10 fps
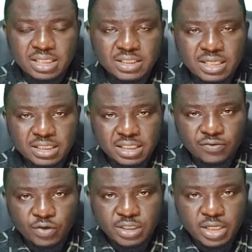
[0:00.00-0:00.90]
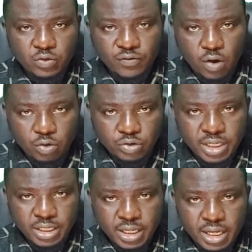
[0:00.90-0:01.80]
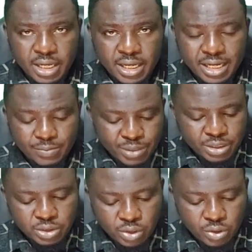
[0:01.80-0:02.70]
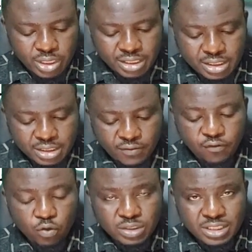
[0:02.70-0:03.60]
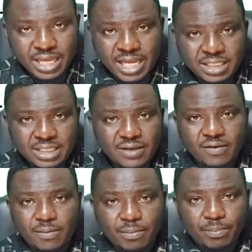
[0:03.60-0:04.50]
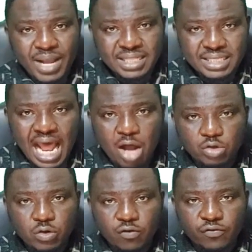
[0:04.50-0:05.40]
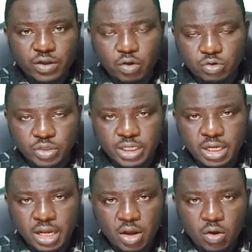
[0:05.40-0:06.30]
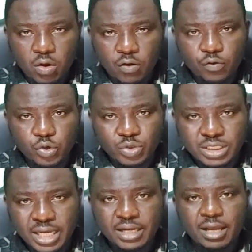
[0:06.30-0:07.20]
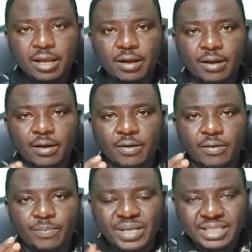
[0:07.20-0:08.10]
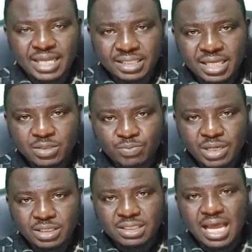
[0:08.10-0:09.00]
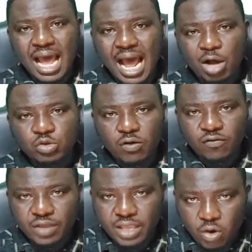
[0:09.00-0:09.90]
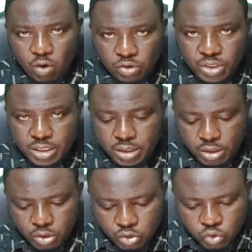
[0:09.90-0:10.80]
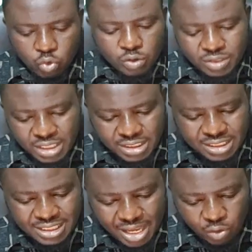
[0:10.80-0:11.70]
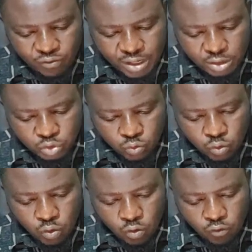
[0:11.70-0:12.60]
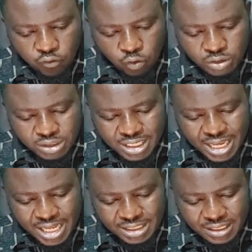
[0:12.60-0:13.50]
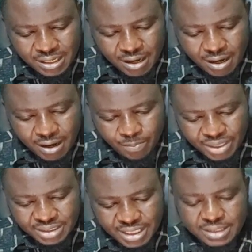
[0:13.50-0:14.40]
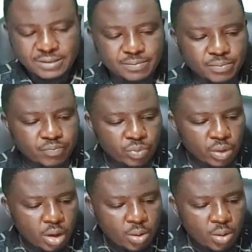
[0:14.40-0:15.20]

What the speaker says: And since it is 48 over 100, it means it is 48 parts out of 100, of which we said percentage means out of 100. So this is equivalent to 48%.